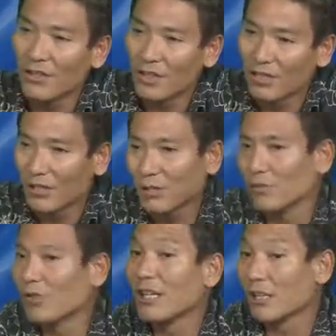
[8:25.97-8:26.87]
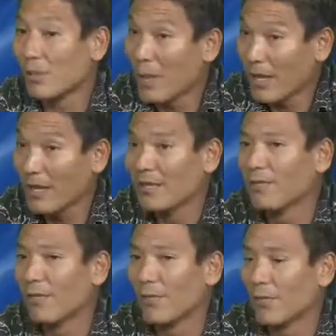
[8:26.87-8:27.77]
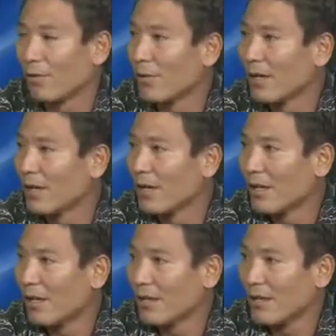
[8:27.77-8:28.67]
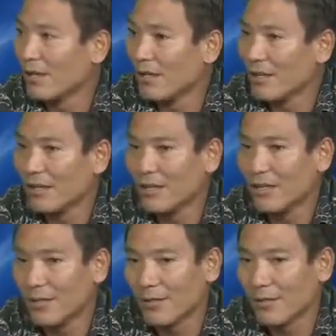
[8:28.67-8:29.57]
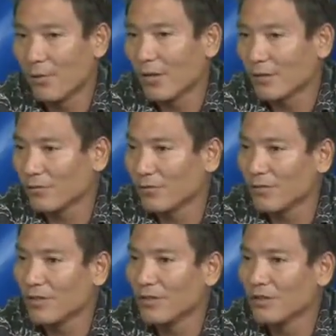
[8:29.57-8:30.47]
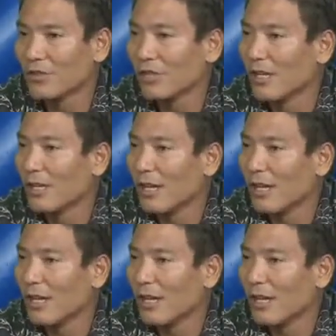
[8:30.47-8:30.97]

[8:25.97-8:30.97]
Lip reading: the customer is actually paying for the product or service,